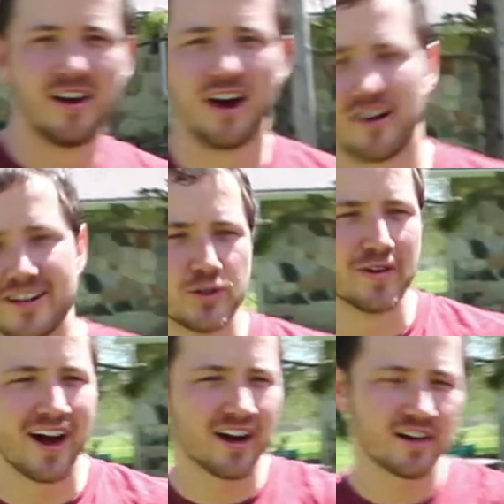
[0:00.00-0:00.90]
Alright, so we
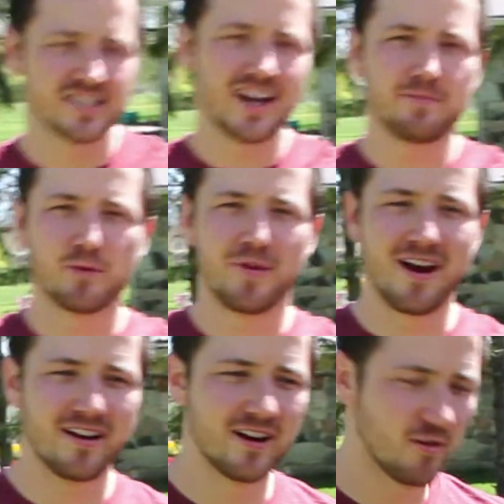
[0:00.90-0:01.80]
got our site
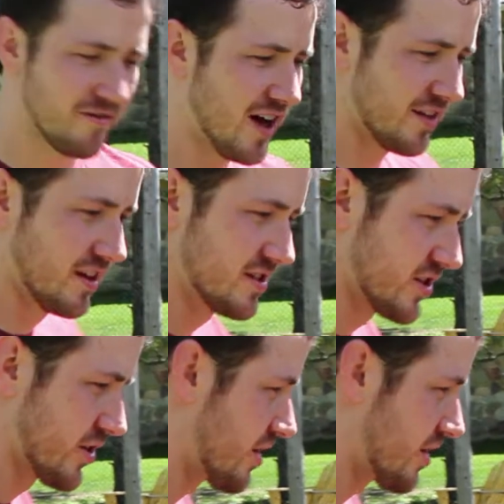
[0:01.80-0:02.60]
prepared here. We've got the dirt